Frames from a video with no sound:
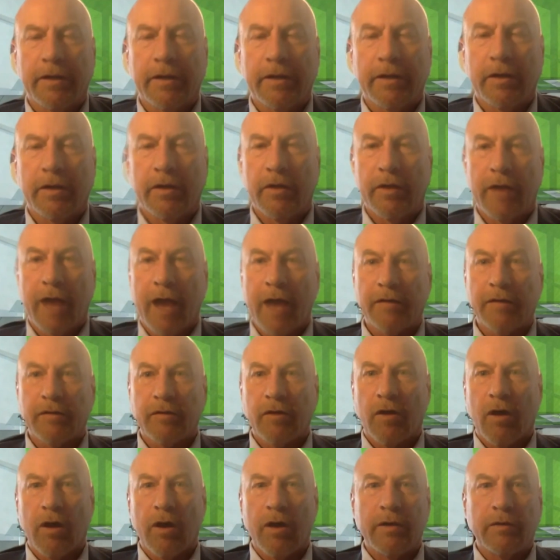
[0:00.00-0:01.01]
The guy
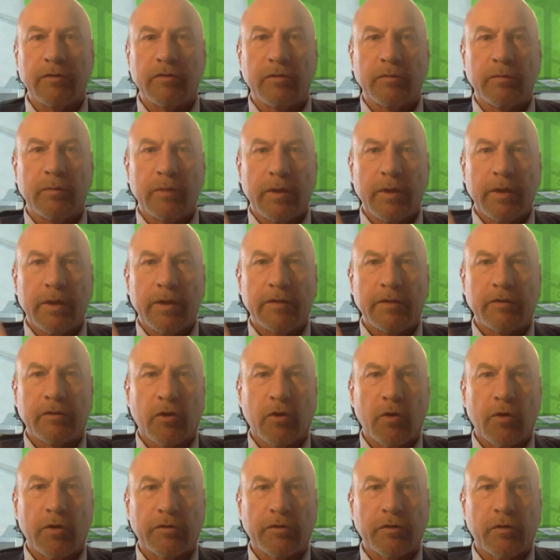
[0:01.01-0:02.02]
saw his his
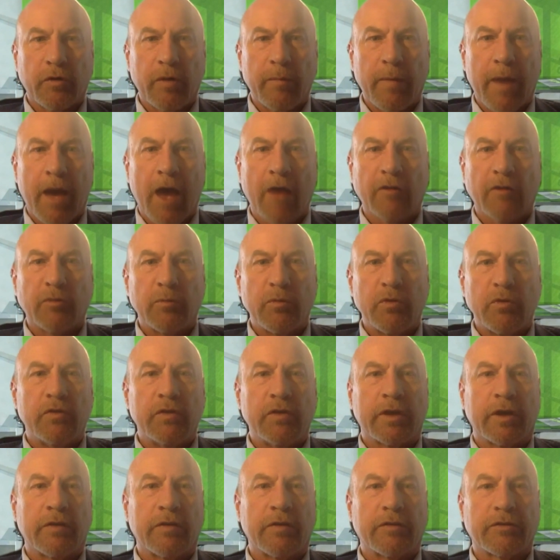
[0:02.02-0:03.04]
cursor and mouse
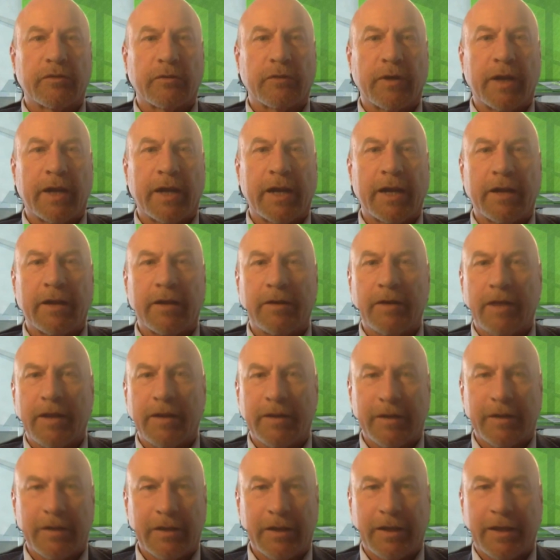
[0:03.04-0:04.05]
moving on the screen and, and
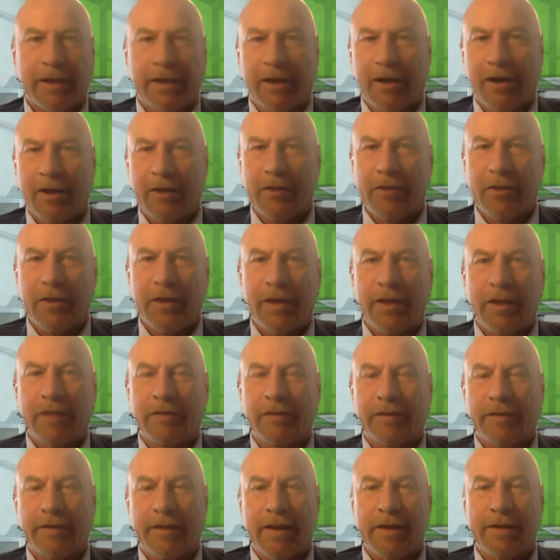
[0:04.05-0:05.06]
clicking on things
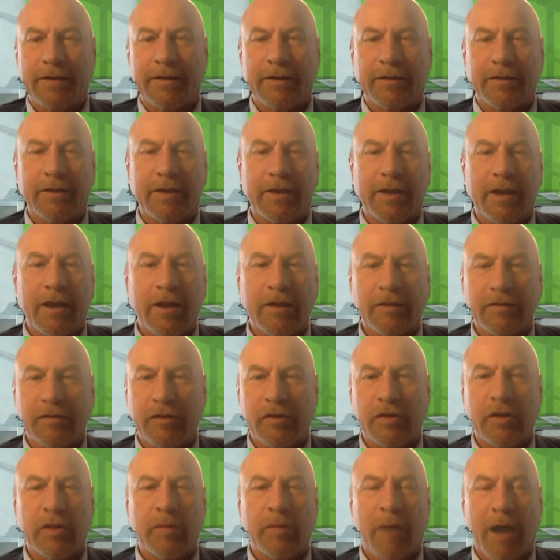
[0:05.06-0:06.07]
and changing the uh,
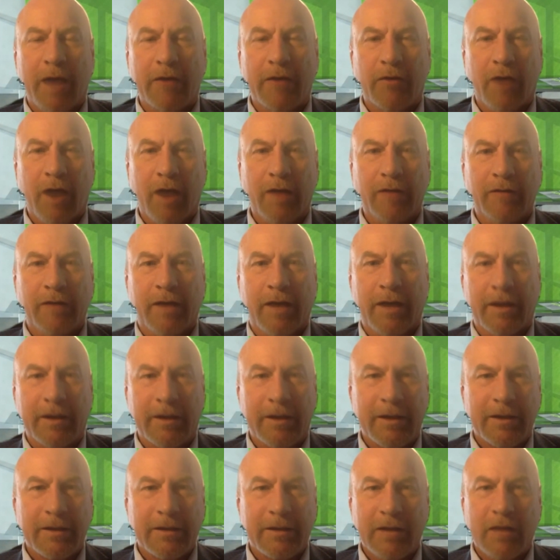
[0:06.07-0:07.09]
sodium hydroxide
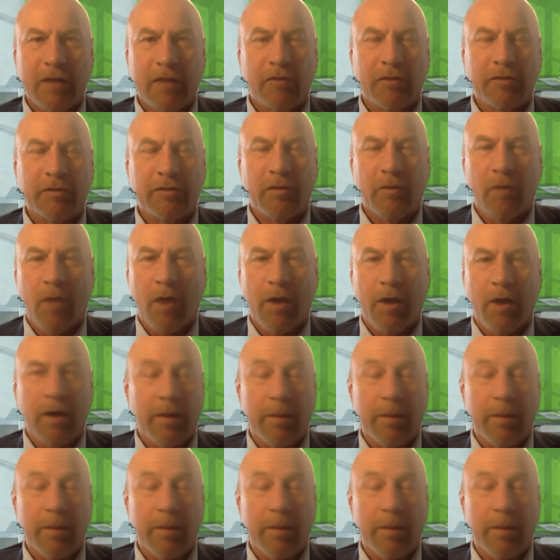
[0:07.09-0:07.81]
levels in the water.